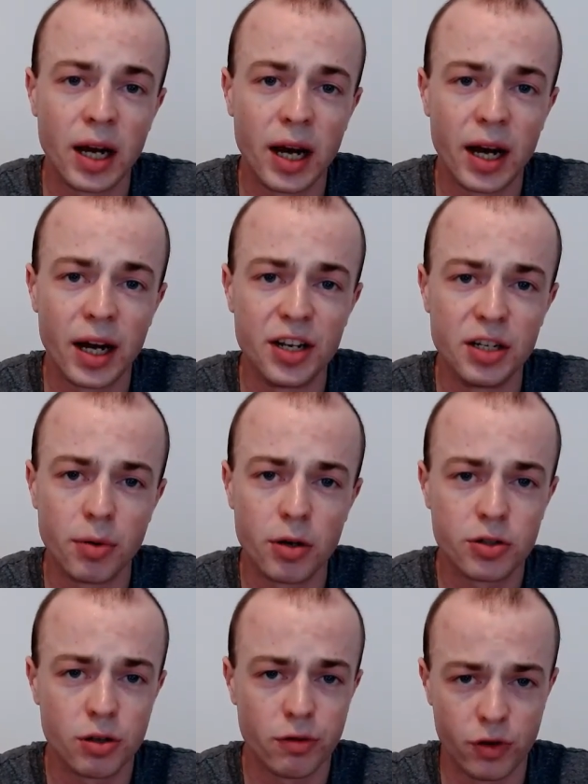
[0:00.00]
And
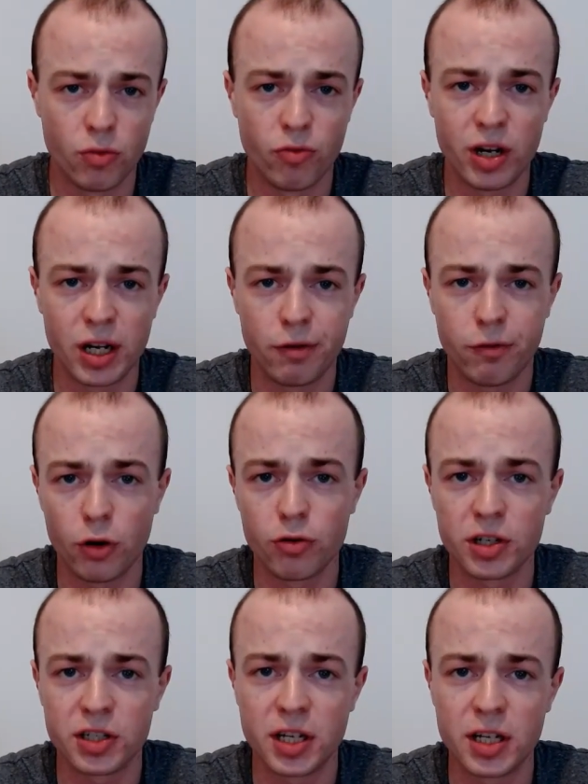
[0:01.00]
most of the film really
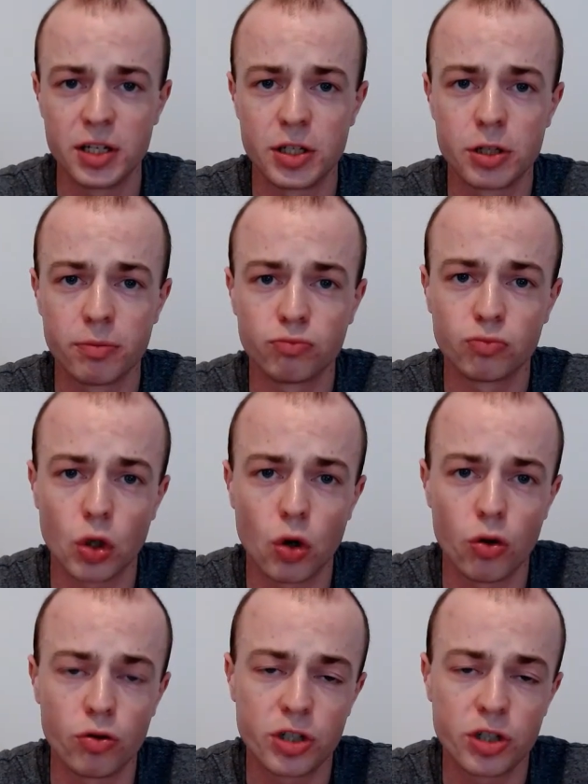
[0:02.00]
focuses
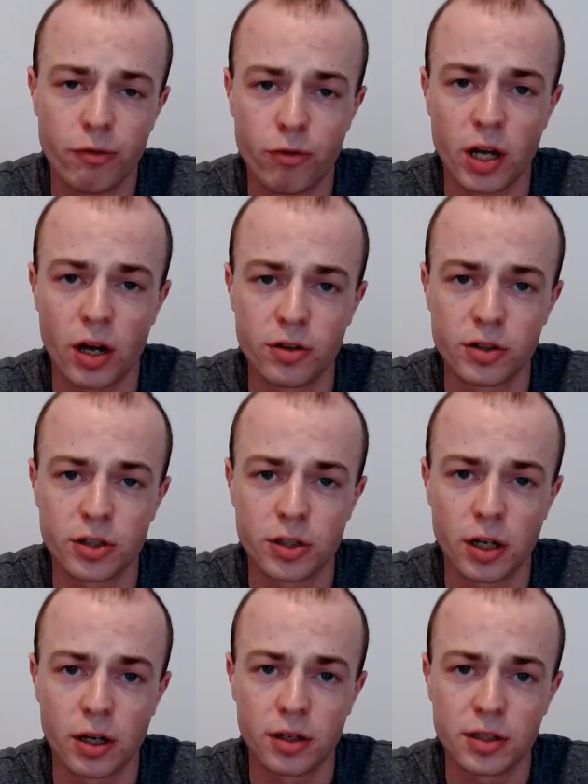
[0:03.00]
on Jeffrey
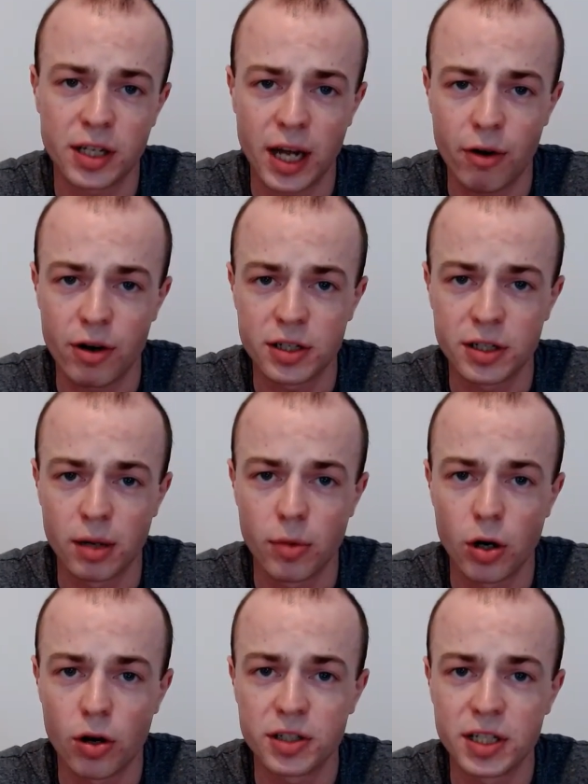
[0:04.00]
Hunter's character
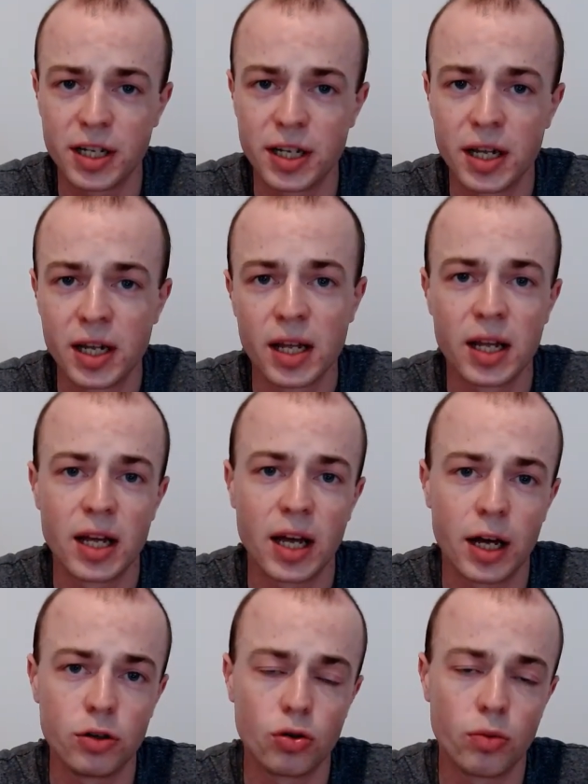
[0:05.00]
Martin
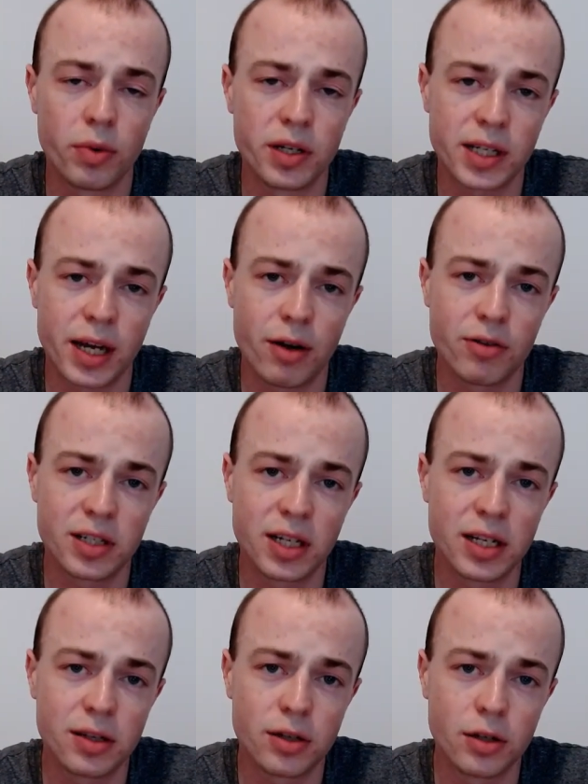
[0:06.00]
and John Wayne's character
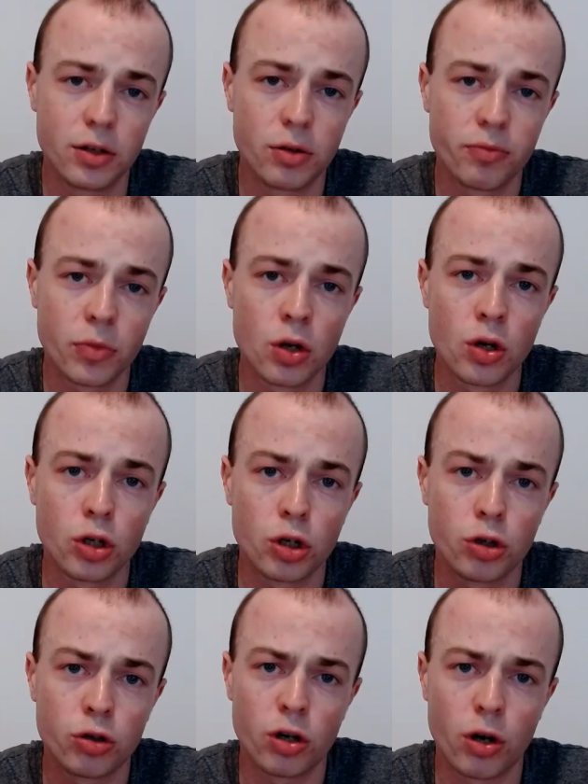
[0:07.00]
Ethan
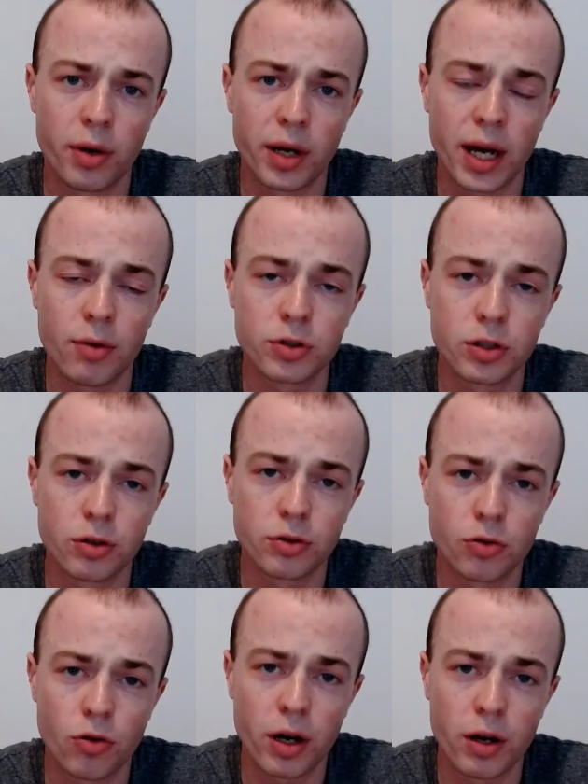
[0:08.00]
going out to
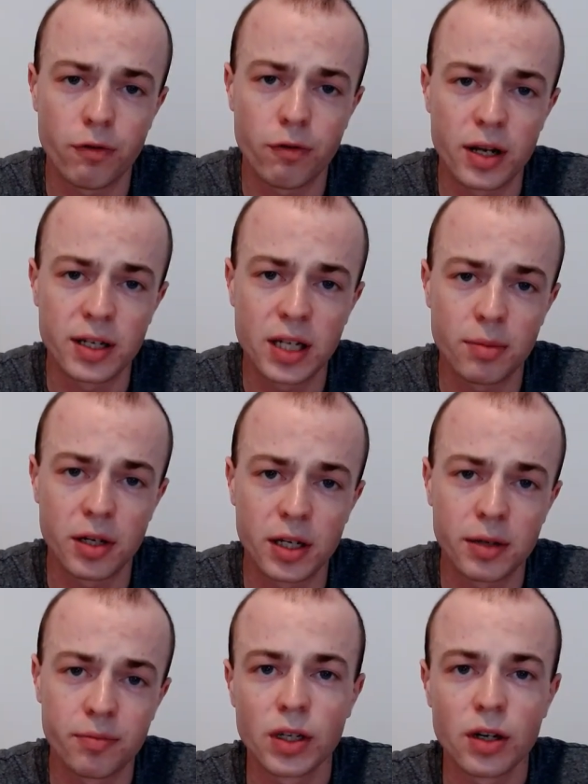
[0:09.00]
try and find Debbie.
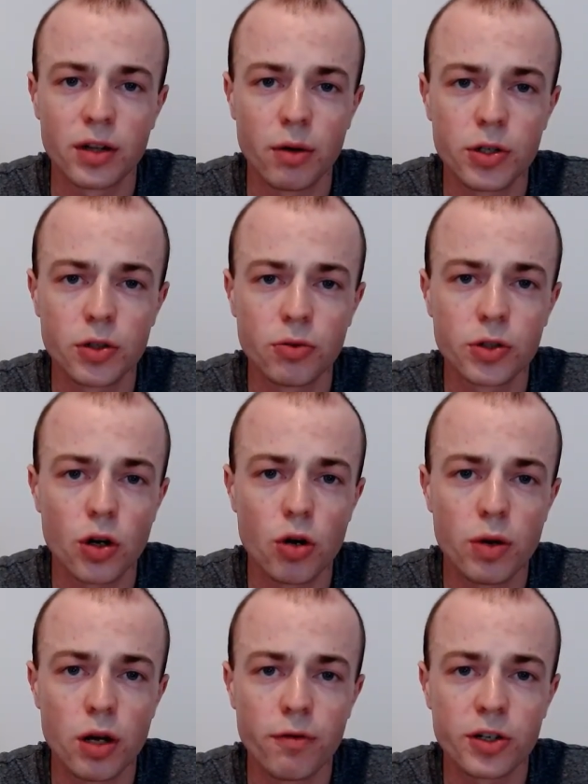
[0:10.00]
There is also a
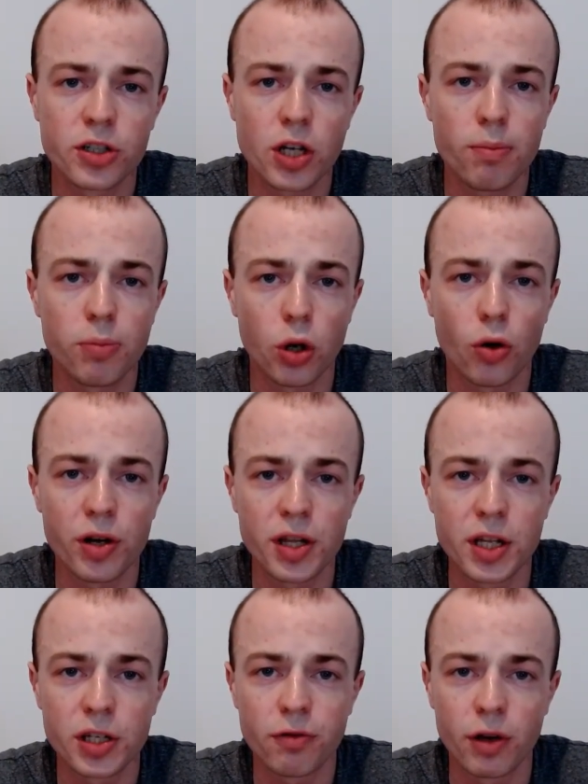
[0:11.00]
bit of a subplot in
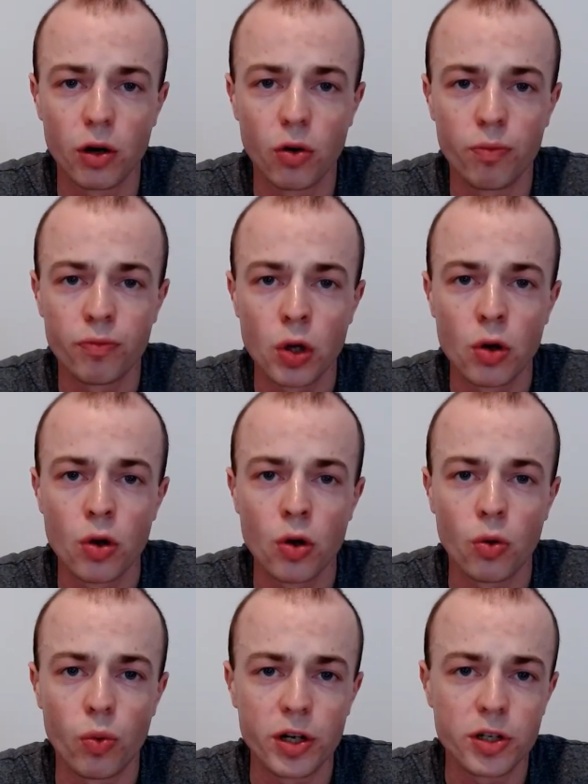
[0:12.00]
this film,
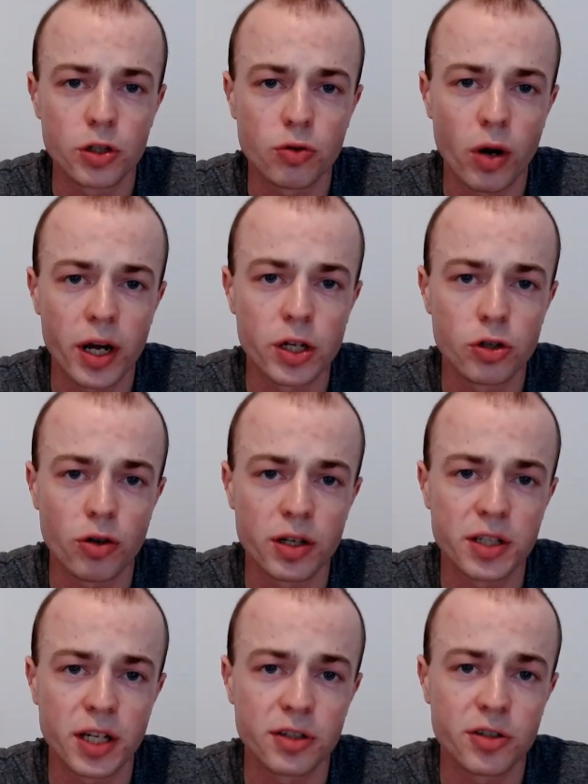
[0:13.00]
which is quite
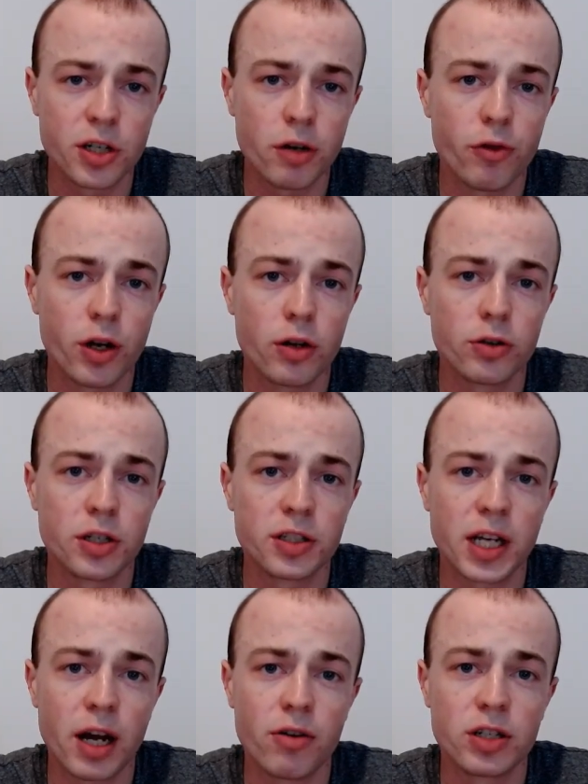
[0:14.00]
interesting. So Jeffrey Hunter's
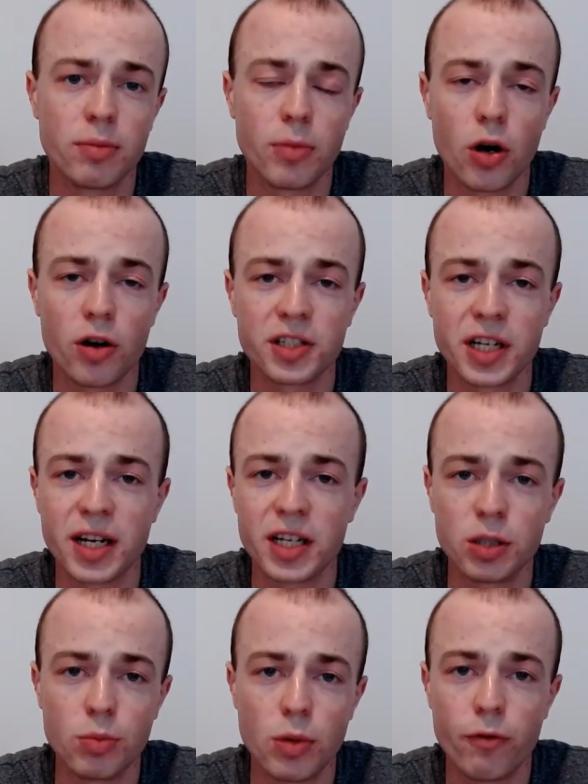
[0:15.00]
character Martin has
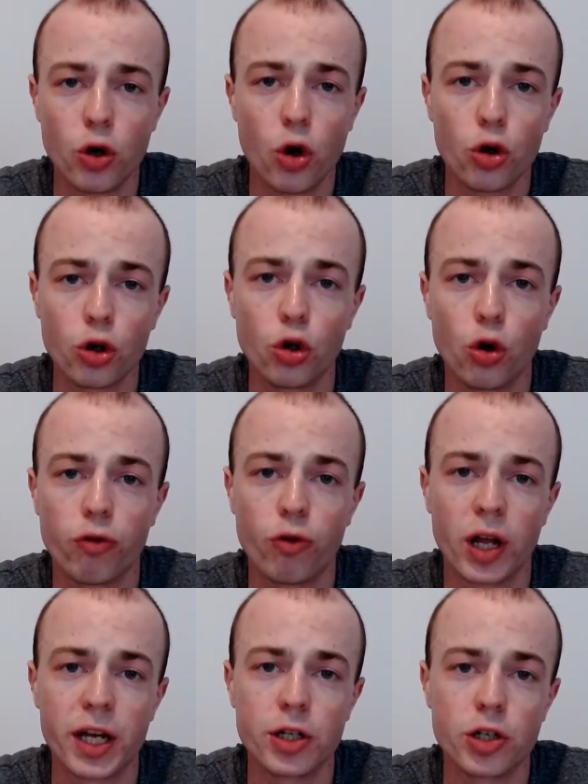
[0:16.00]
a bit of an on and off
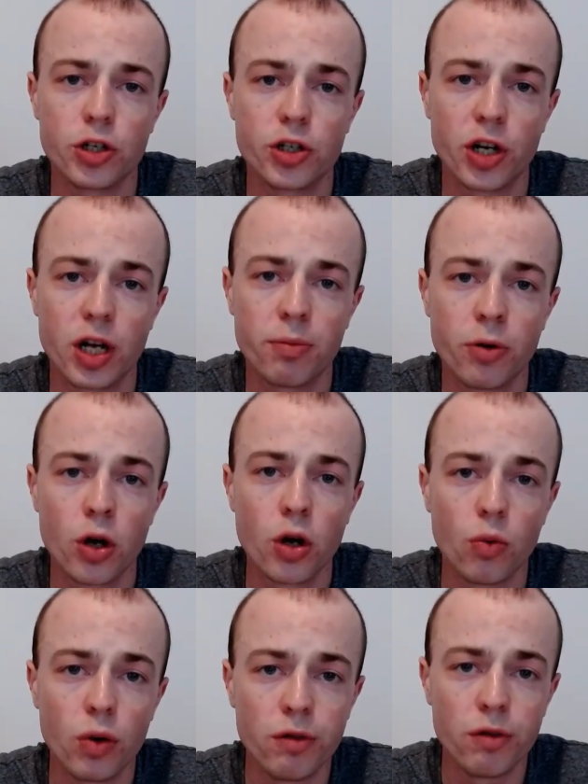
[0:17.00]
relationship with